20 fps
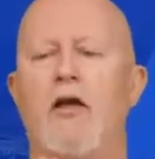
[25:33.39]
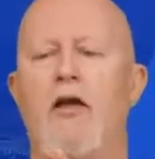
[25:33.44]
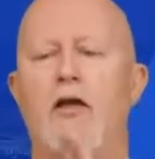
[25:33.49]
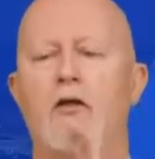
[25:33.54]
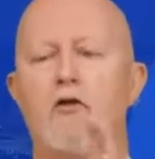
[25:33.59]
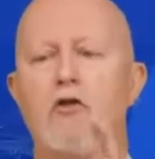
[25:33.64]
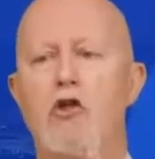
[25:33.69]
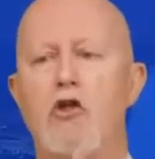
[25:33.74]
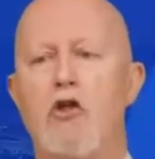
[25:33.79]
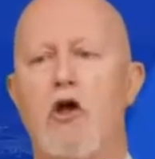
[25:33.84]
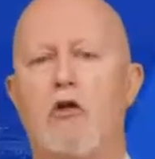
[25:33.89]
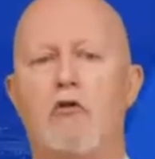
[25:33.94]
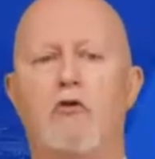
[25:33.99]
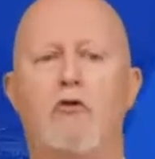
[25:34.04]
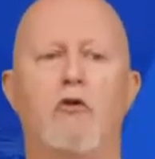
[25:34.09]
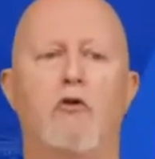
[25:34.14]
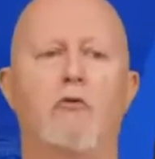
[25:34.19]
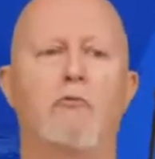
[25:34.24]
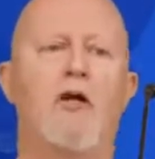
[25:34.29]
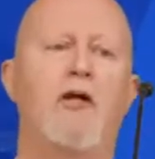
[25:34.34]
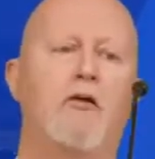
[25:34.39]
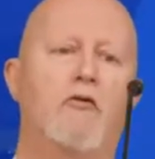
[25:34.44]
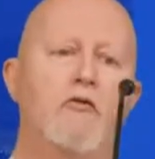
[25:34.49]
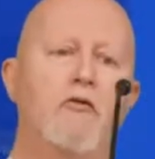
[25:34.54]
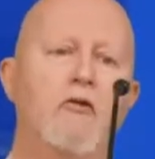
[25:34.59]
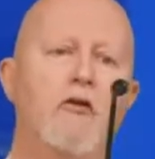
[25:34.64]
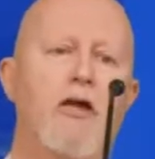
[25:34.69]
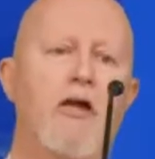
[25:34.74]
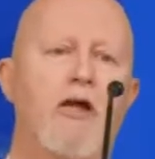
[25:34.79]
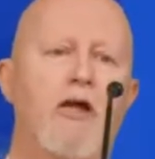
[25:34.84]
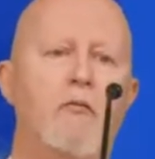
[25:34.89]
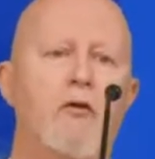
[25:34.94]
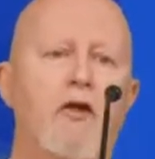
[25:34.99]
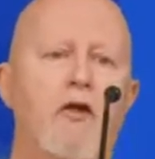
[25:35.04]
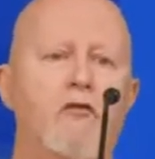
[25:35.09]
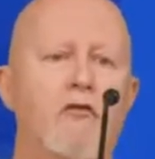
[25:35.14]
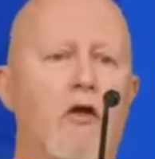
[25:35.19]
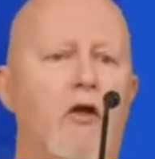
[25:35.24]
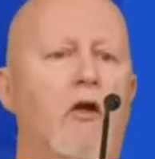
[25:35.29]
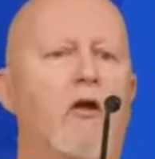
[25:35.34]
and not go back to the
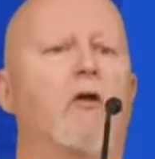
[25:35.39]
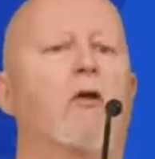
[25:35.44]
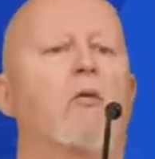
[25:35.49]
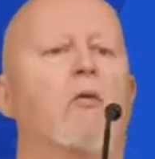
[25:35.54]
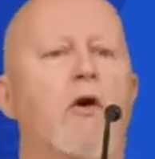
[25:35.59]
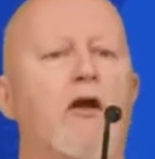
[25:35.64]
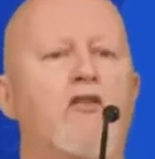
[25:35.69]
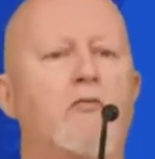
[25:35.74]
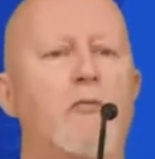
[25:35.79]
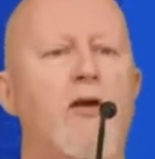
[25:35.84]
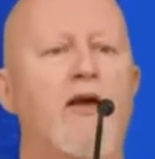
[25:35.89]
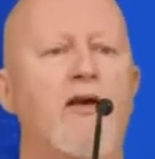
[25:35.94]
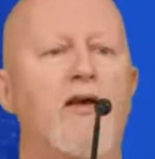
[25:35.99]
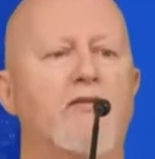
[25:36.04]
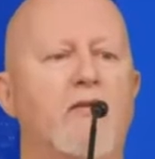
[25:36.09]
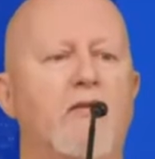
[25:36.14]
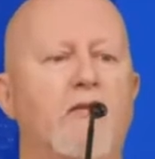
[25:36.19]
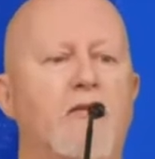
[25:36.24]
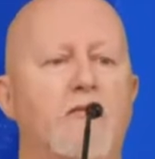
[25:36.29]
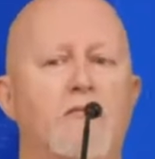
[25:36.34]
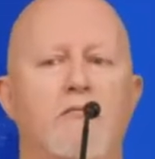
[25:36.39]
database. What's best?